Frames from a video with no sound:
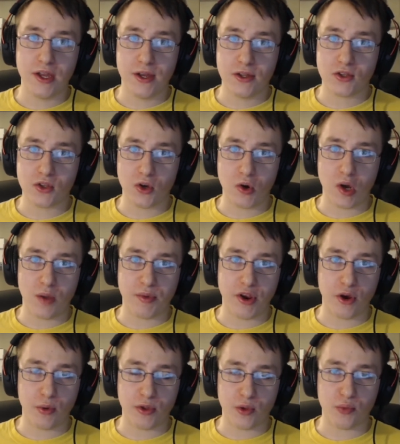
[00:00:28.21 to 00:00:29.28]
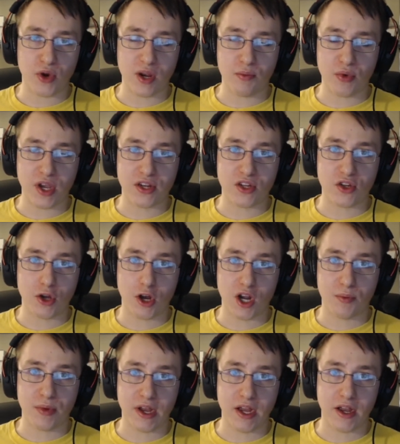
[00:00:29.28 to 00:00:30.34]
So I'm here with a BrainBite to talk
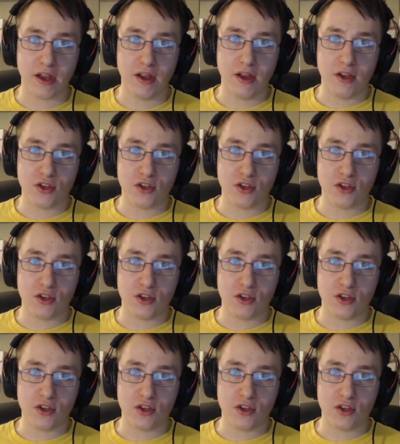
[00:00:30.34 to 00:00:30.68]
about,